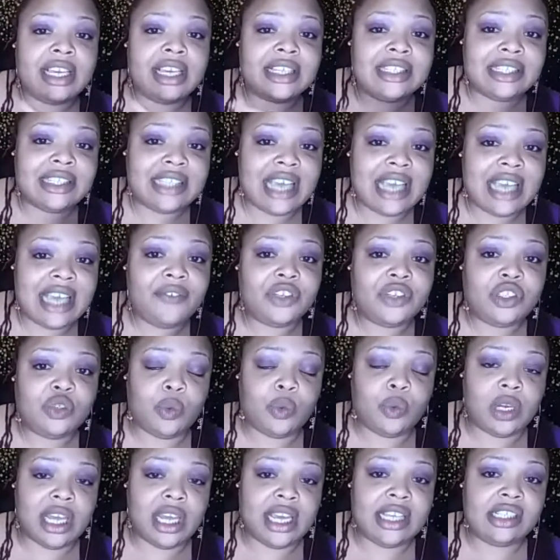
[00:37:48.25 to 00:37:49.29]
establish
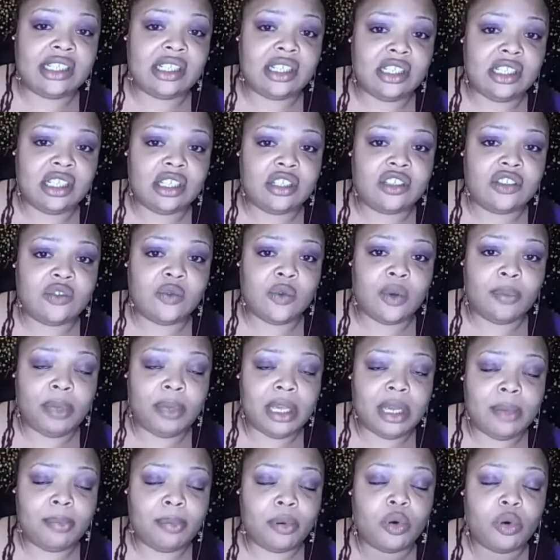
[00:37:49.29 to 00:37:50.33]
relationships with
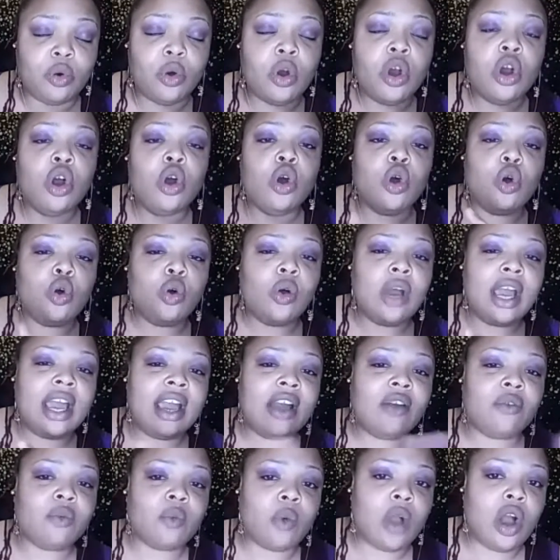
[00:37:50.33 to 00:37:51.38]
people who
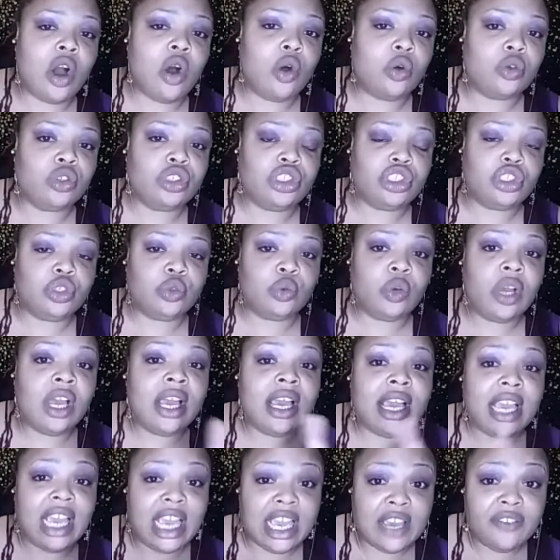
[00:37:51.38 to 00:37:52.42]
have wronged you
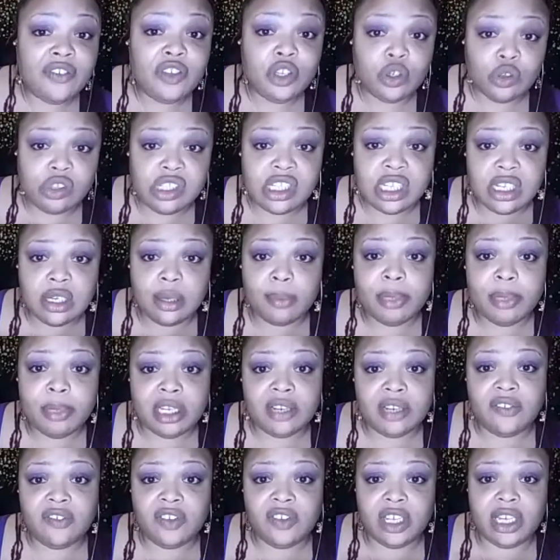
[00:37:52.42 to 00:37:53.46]
if you see the
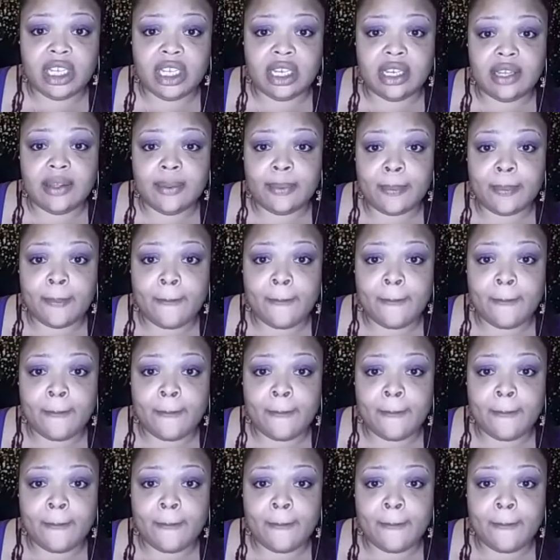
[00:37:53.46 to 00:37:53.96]
benefit in it.